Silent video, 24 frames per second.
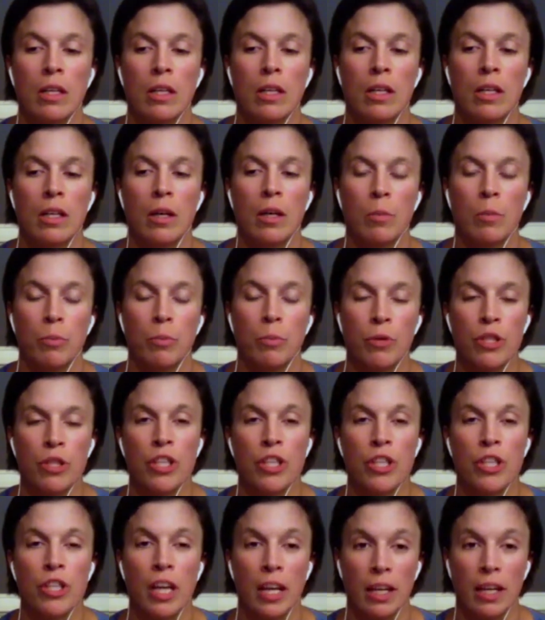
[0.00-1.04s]

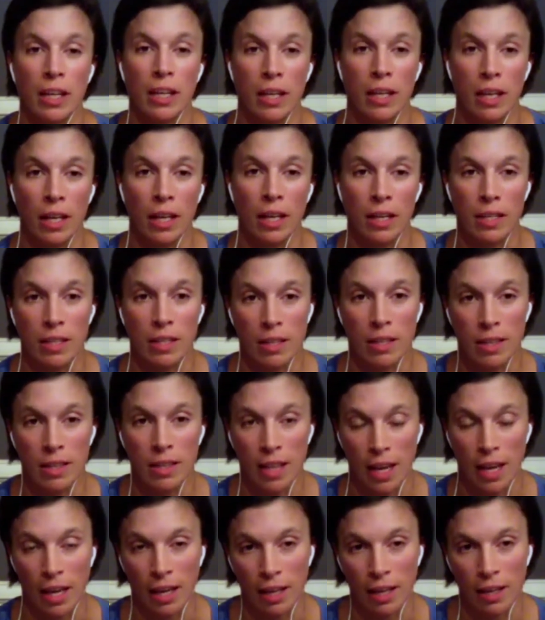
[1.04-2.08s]
appreciate and
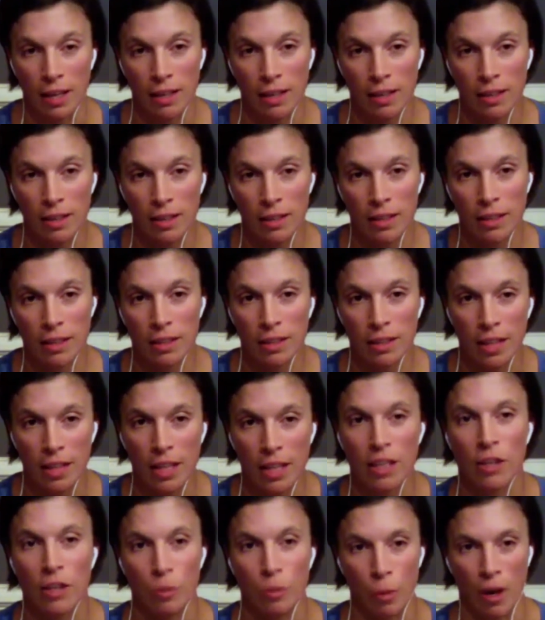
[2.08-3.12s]
thank
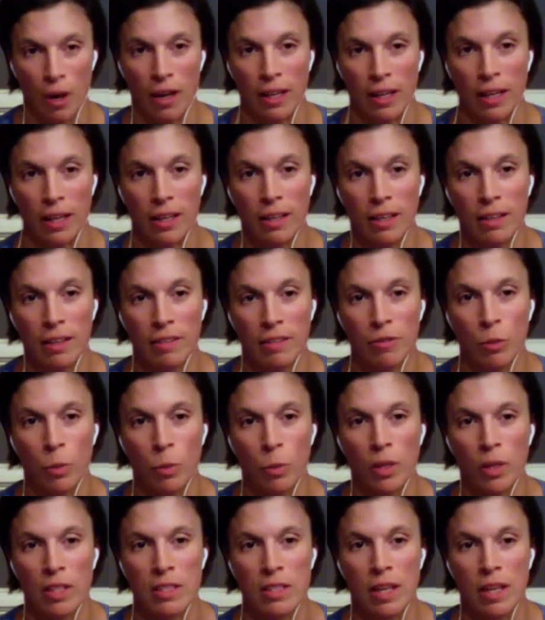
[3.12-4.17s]
your body for what
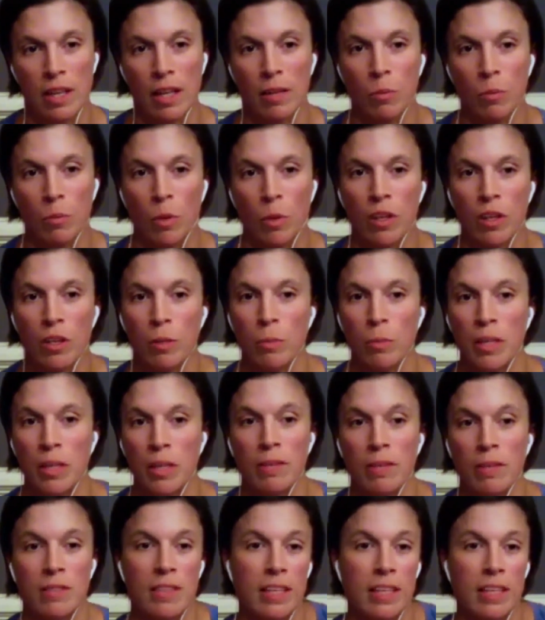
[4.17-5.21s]
it's done. Whether it
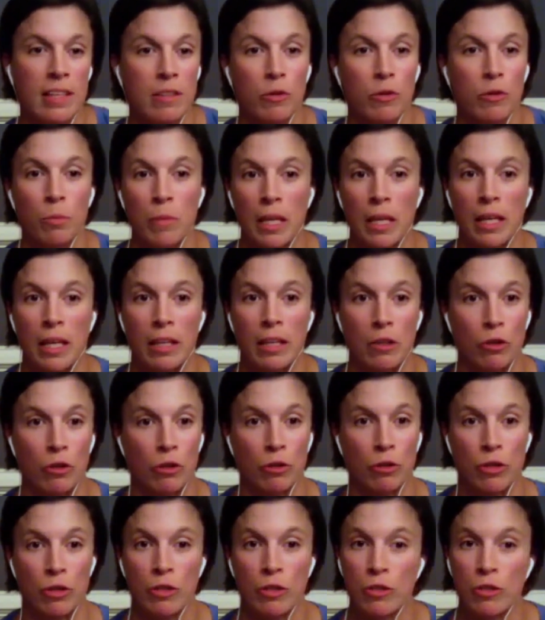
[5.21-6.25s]
be, say you're me and
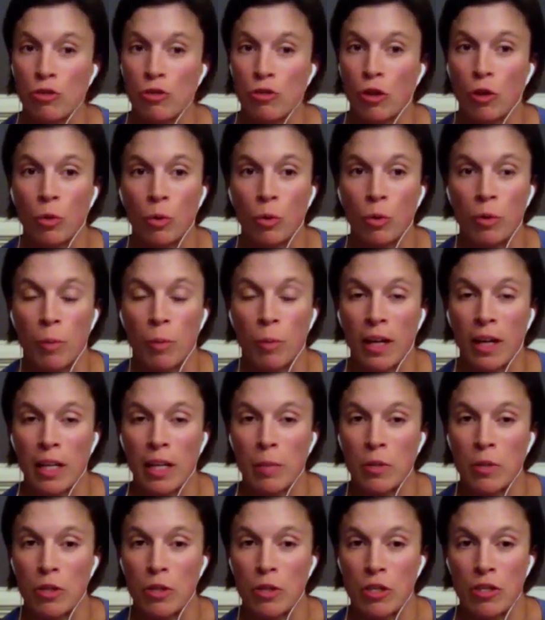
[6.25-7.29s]
you struggle with body
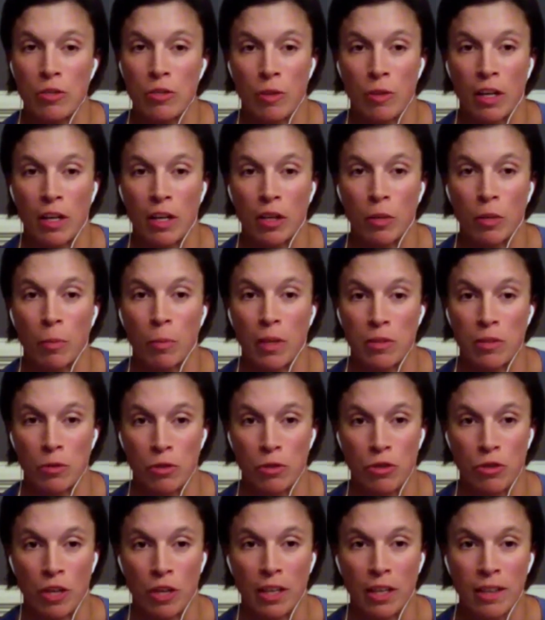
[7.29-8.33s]
image surrounding your muscle
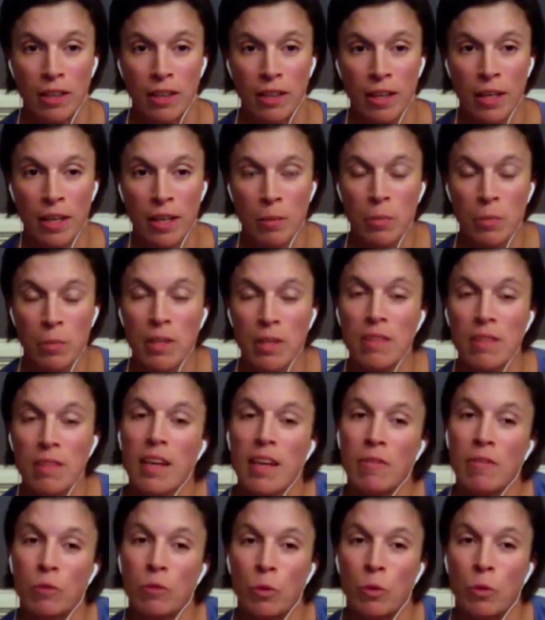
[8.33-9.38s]
strength, be
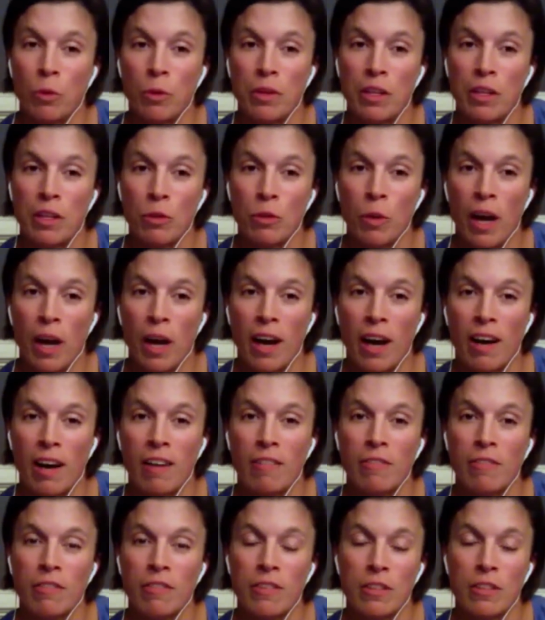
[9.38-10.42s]
thankful that you
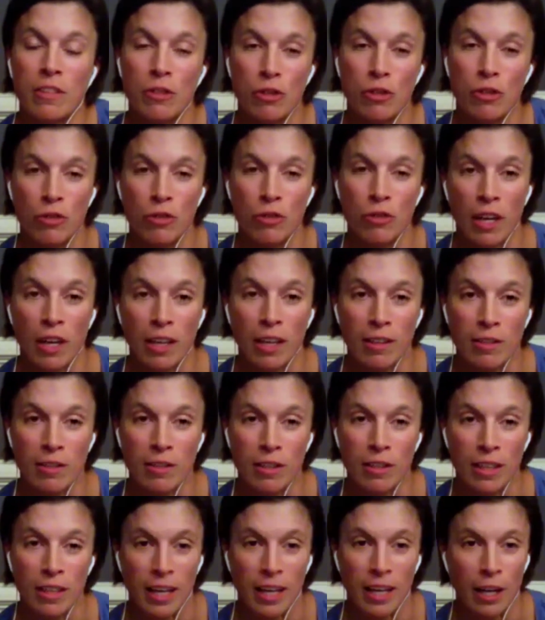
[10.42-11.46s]
have the strength
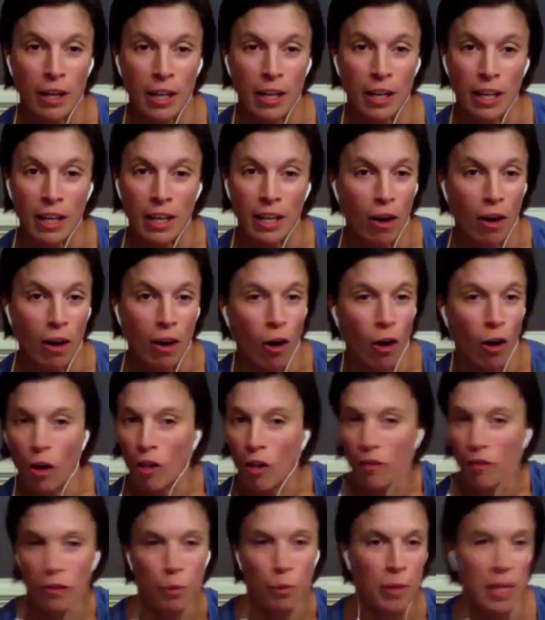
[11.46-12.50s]
to carry all
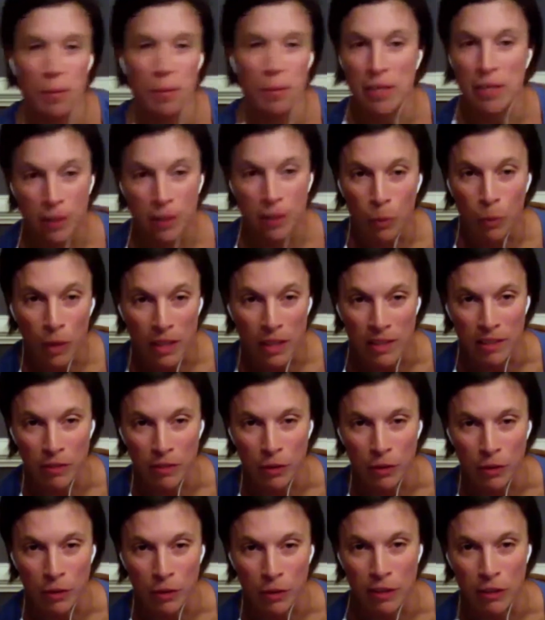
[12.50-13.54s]
of your babies at once if you
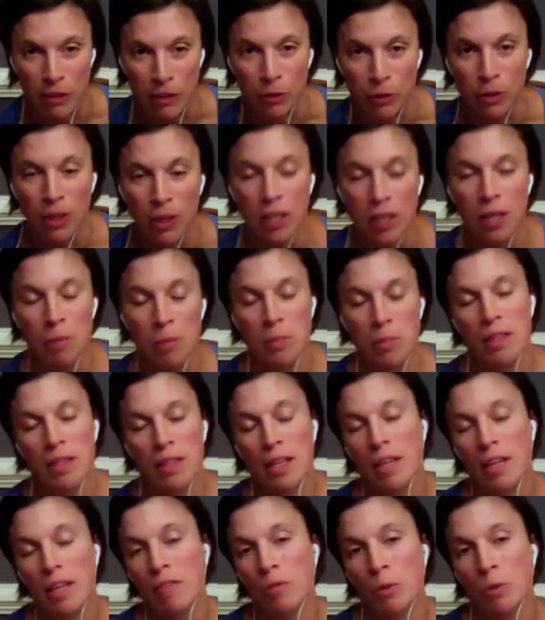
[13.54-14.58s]
need to. Be
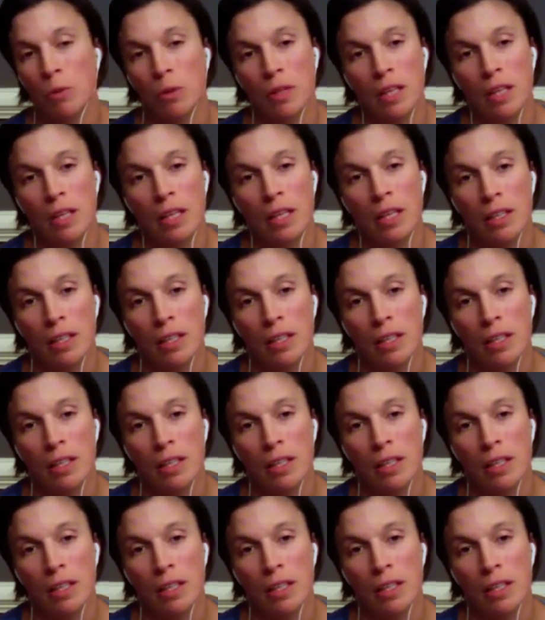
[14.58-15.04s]
thankful that